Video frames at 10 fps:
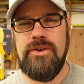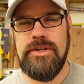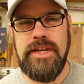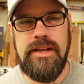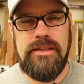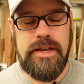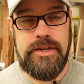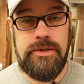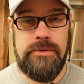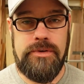Now, of course, I'd
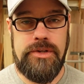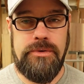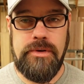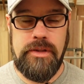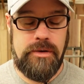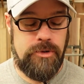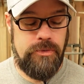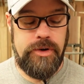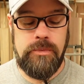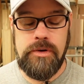like to do a little
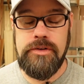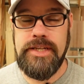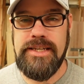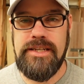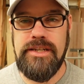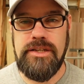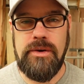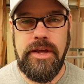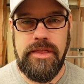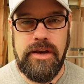more real world testing.
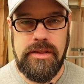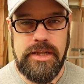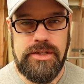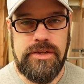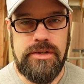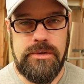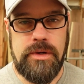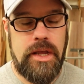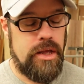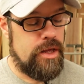So I thought let's
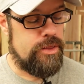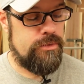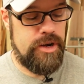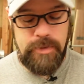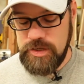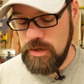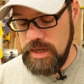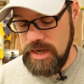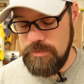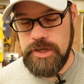do a three
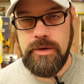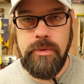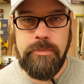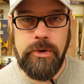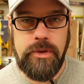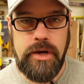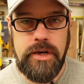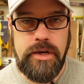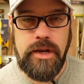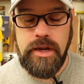dimensional object with both
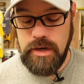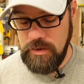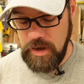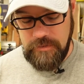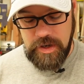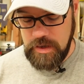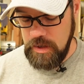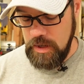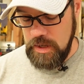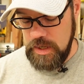cutting and engraving.
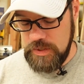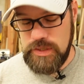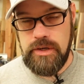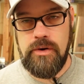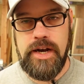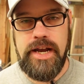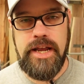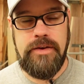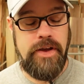And so I